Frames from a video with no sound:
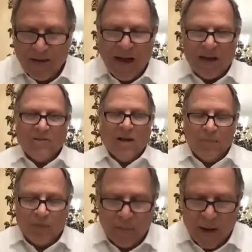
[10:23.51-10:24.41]
you got to
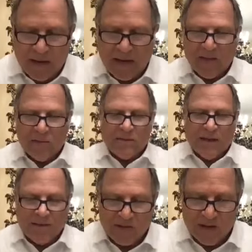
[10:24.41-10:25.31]
dump the money in the
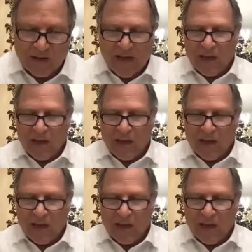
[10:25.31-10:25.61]
Dead Sea.